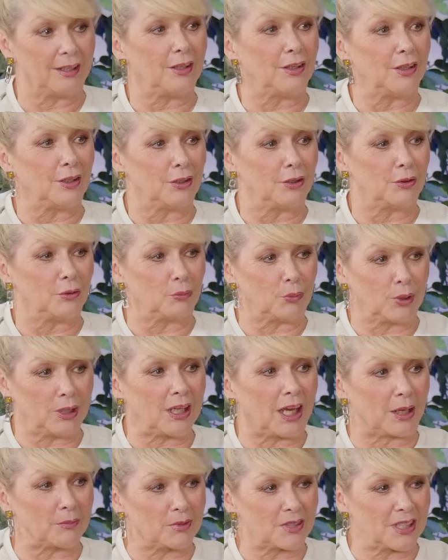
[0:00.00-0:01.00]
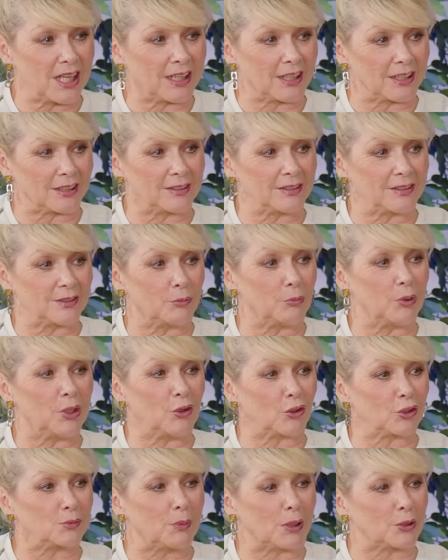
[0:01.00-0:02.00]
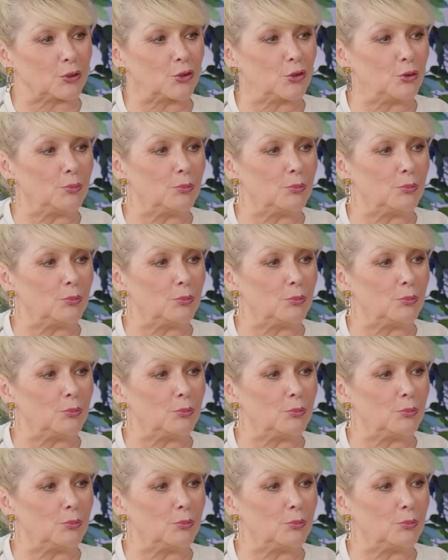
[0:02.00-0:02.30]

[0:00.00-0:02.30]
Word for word: Wow. We came second. We lost by two